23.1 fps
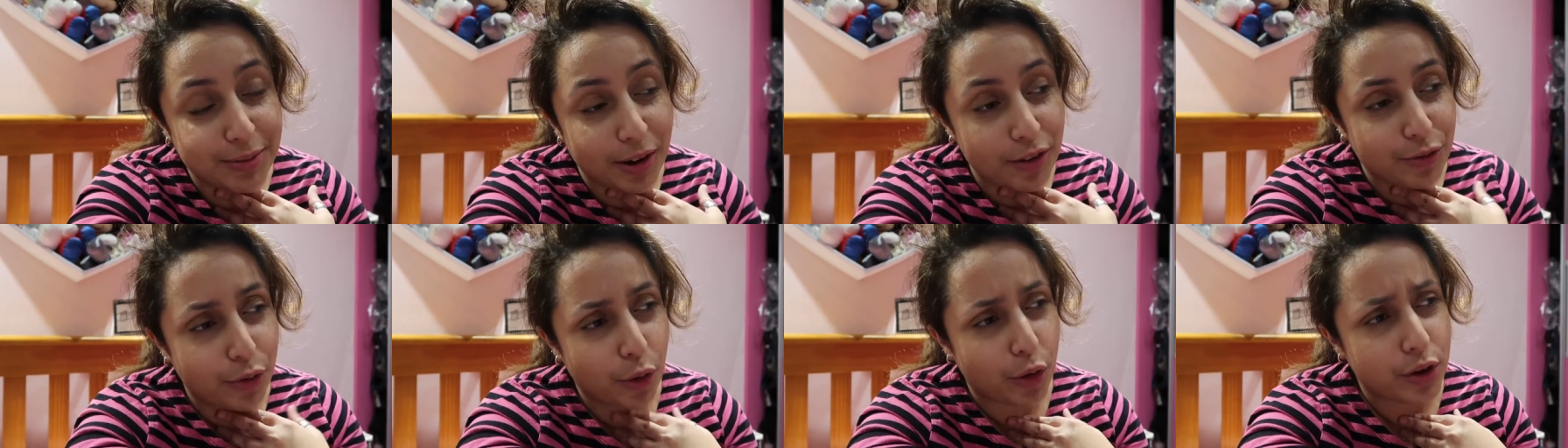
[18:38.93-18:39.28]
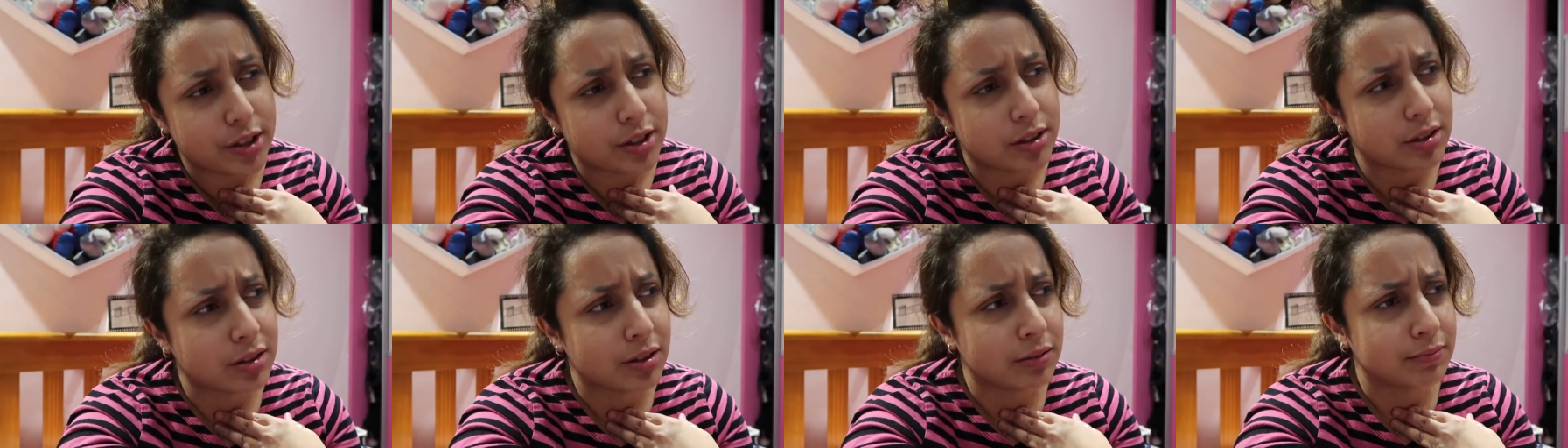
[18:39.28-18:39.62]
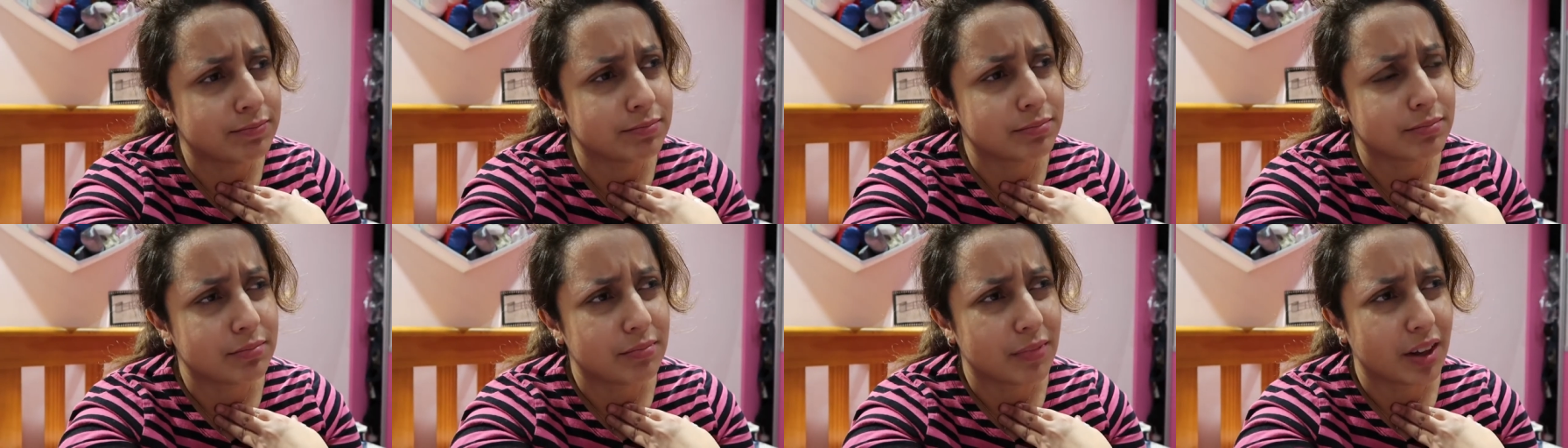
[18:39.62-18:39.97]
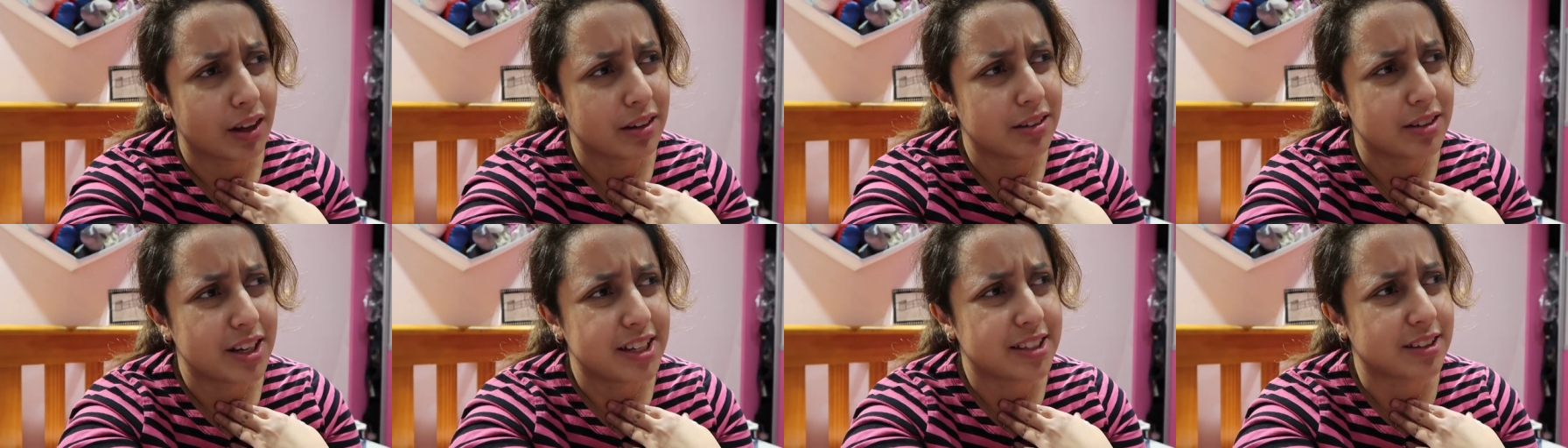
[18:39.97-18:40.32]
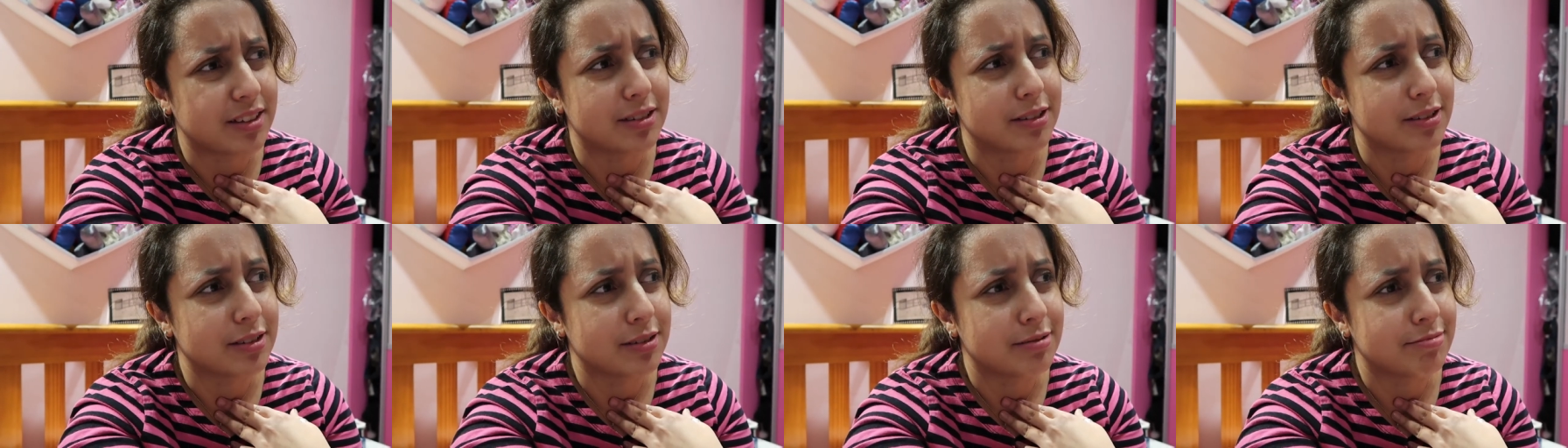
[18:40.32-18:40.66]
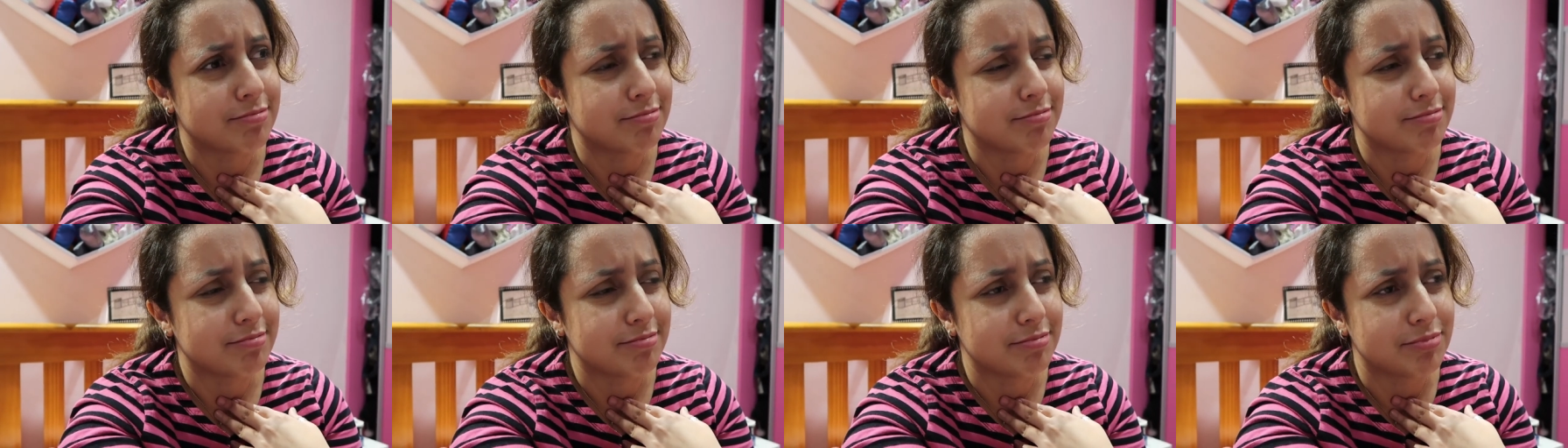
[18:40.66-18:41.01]
My voice isn't
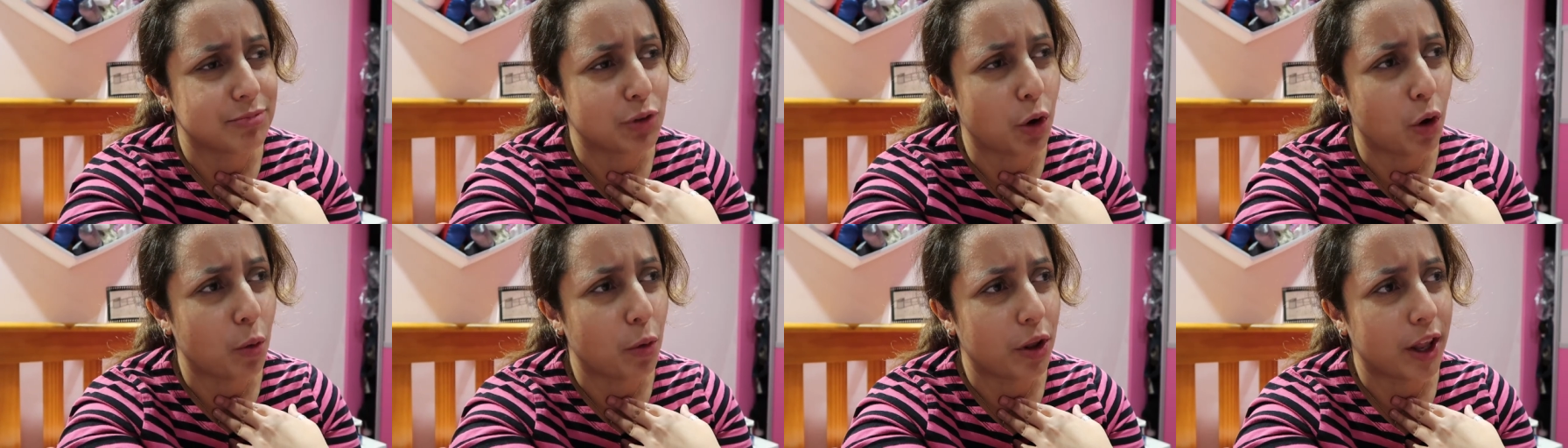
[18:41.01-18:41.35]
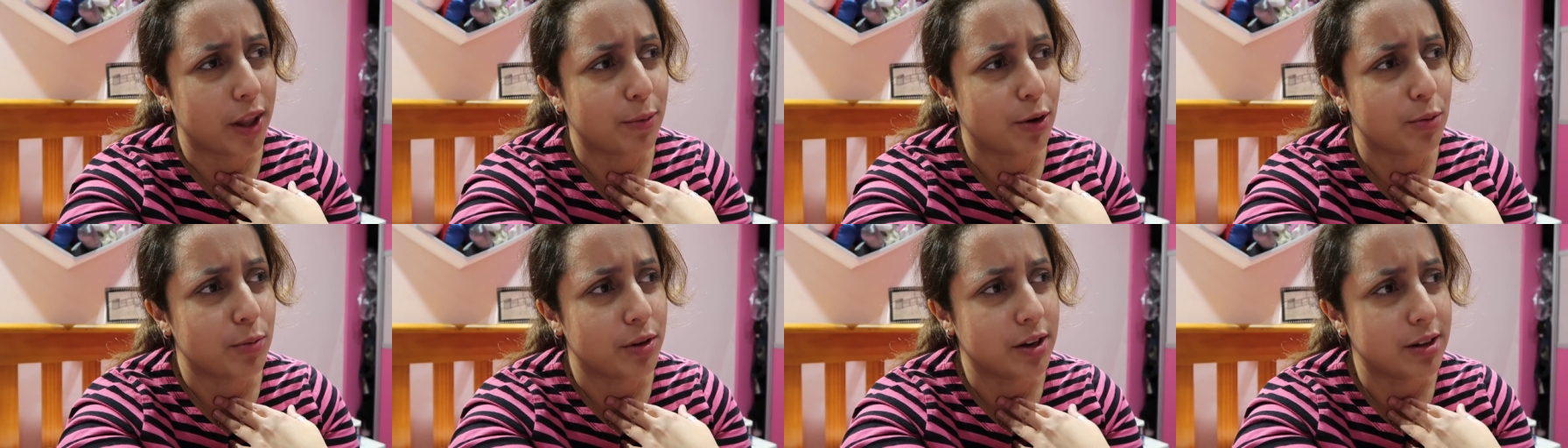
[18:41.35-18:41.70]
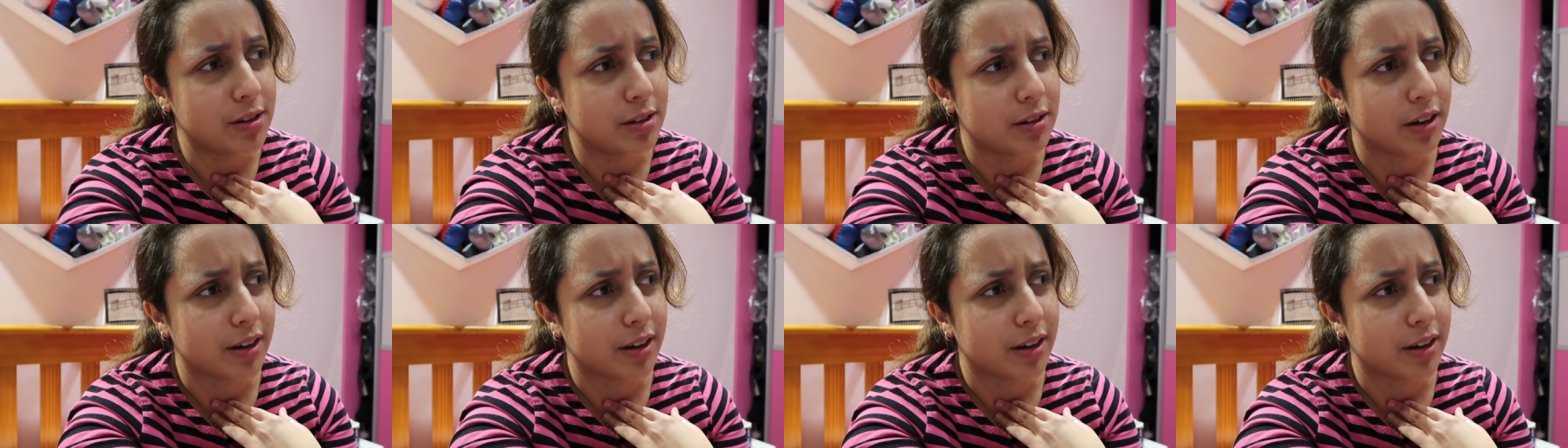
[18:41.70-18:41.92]
normal at the moment.